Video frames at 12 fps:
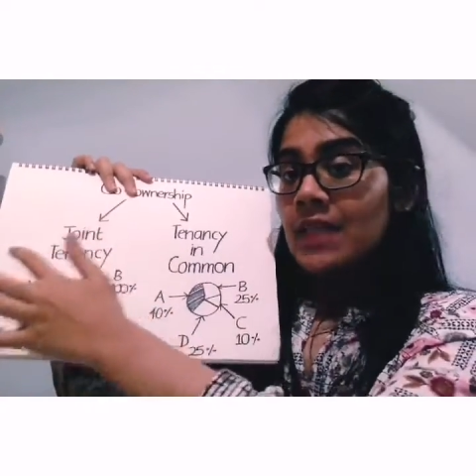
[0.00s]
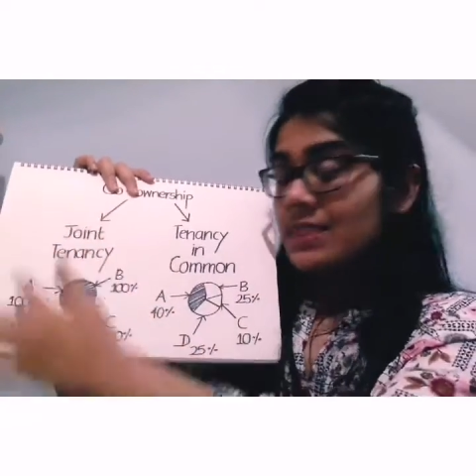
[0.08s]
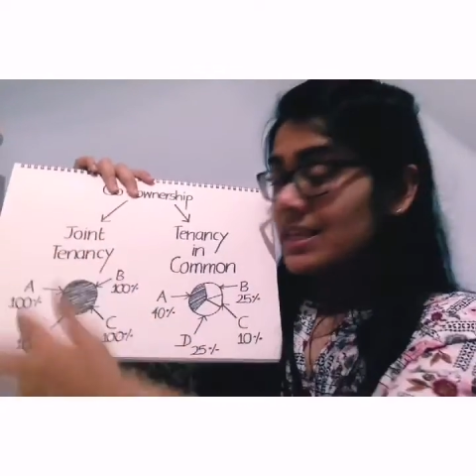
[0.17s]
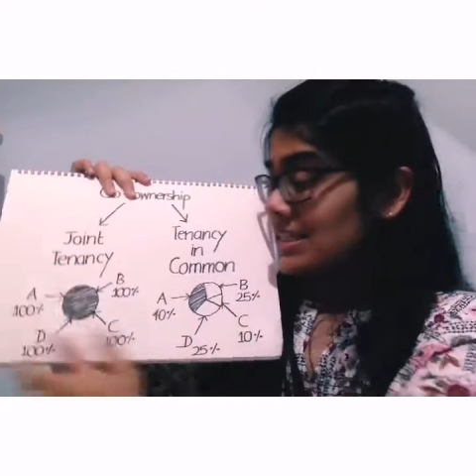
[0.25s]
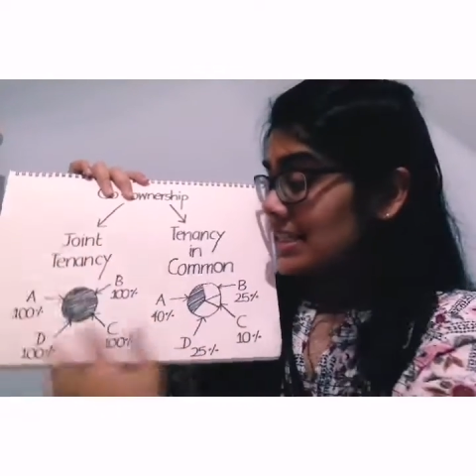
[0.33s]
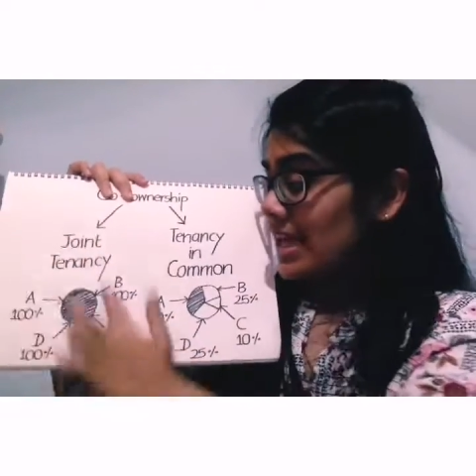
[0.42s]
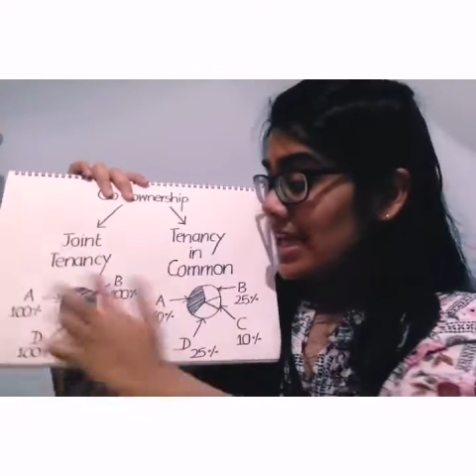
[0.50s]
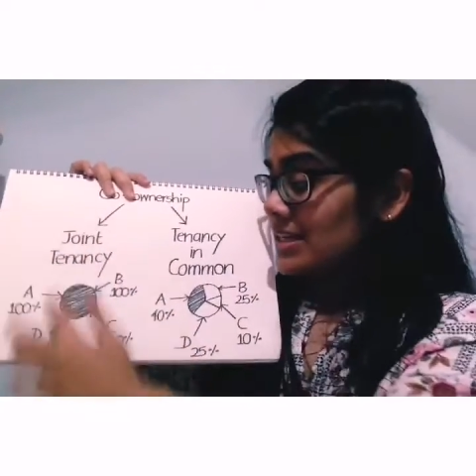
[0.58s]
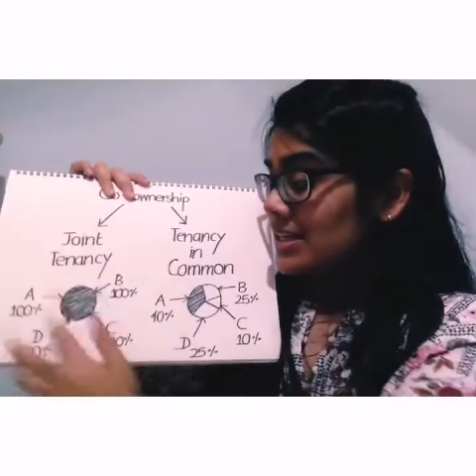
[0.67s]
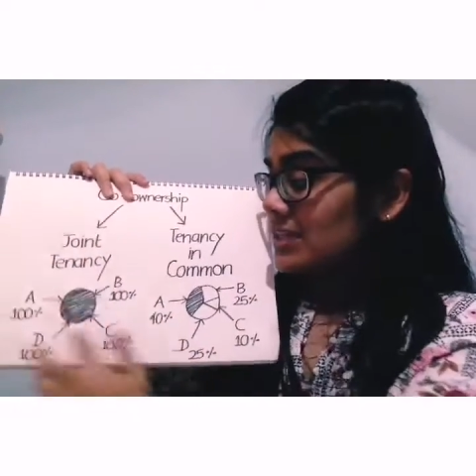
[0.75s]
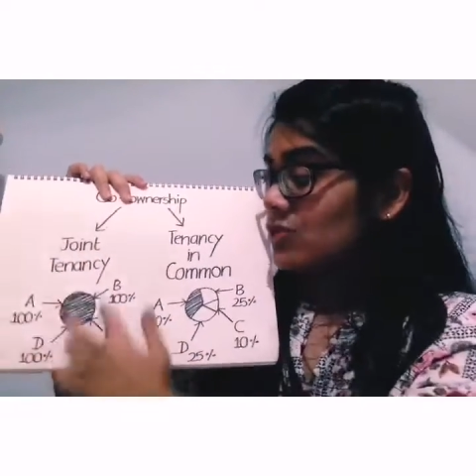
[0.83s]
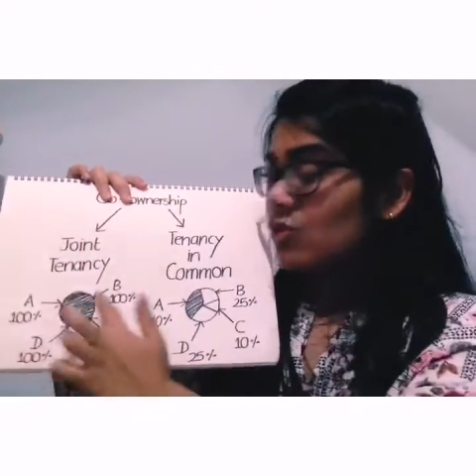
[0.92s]
this land
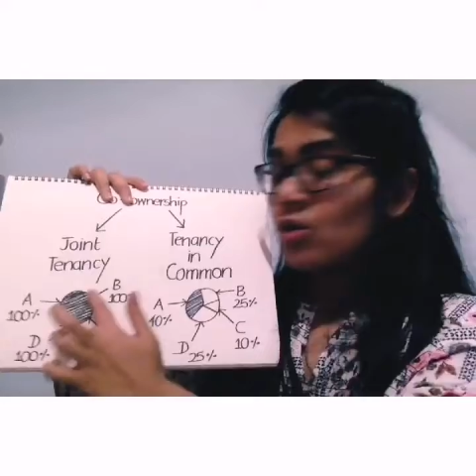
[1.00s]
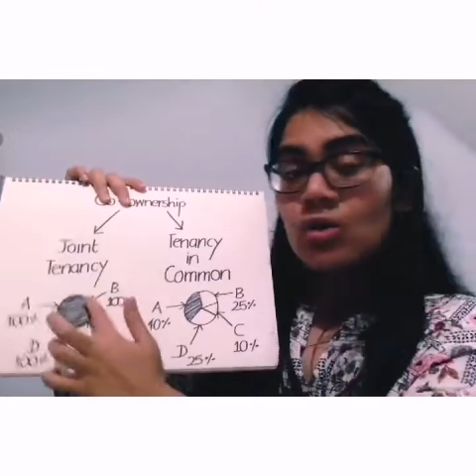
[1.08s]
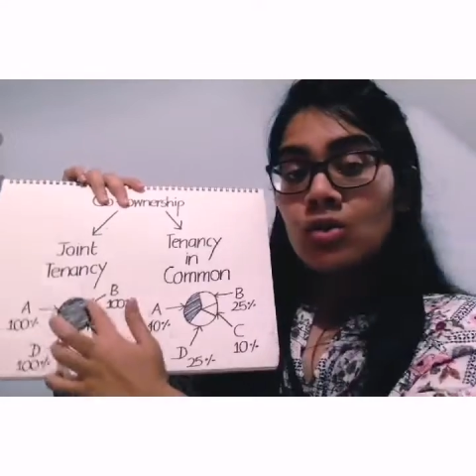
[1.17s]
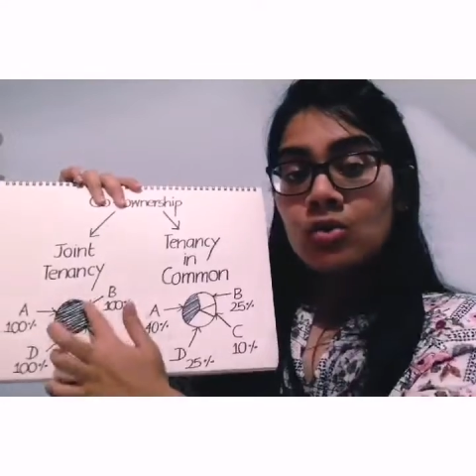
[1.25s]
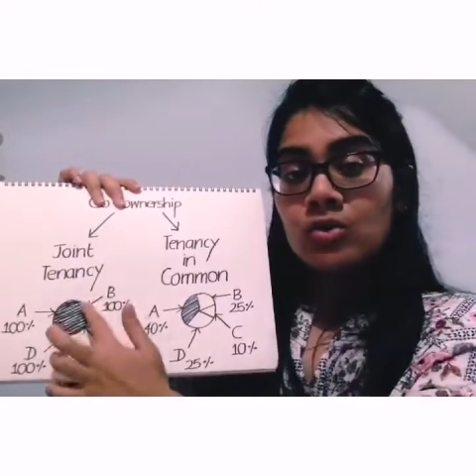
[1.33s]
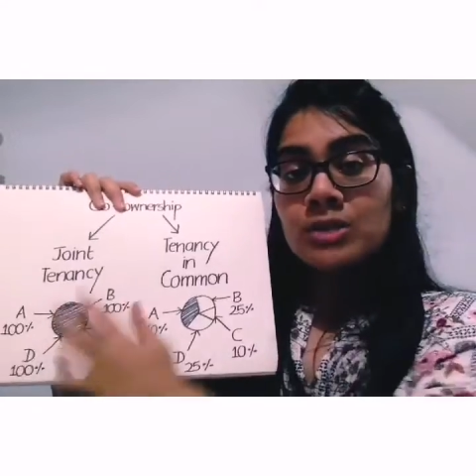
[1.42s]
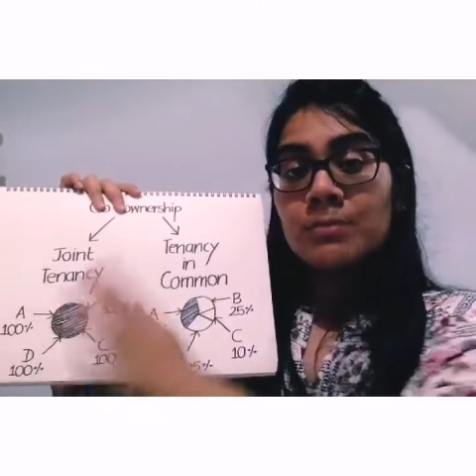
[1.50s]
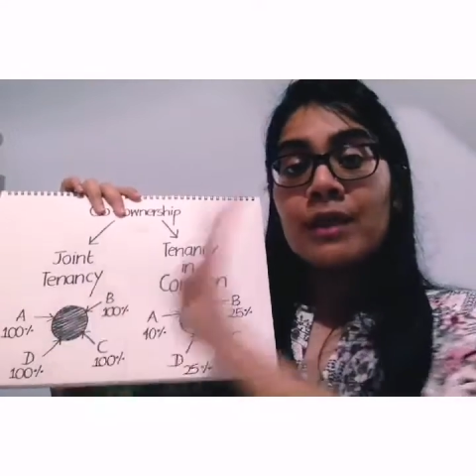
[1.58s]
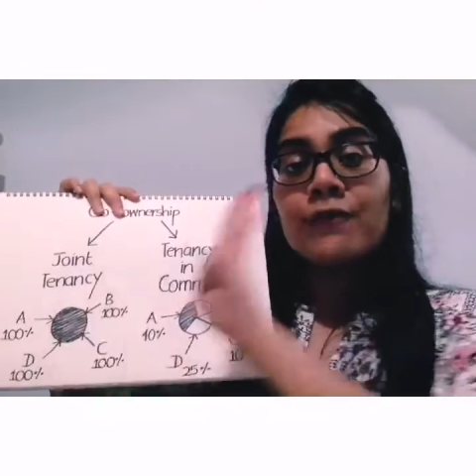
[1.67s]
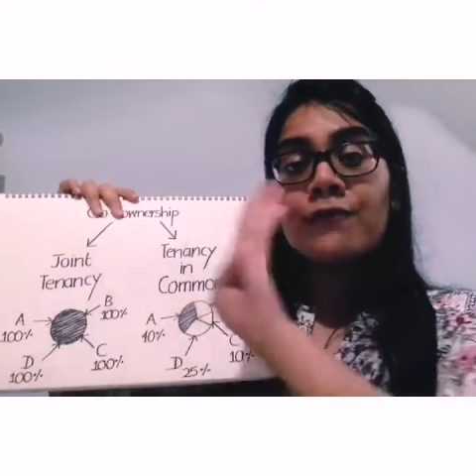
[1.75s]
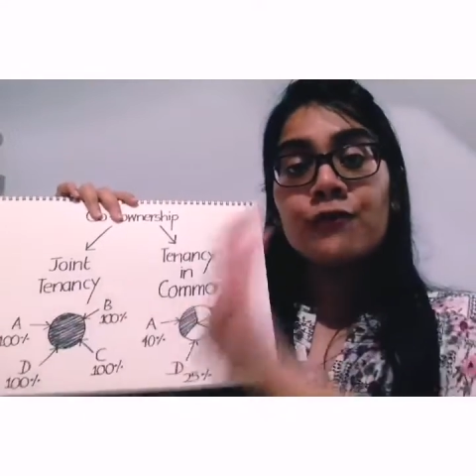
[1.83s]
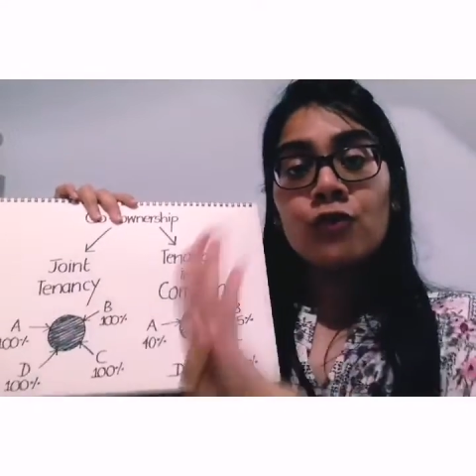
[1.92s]
is co-owned by
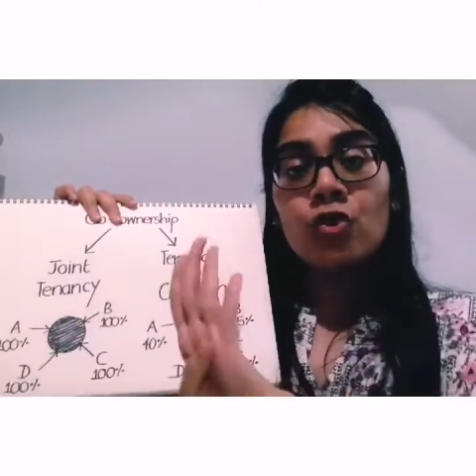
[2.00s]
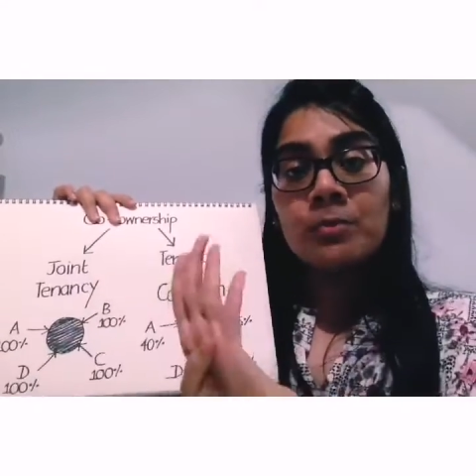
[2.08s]
4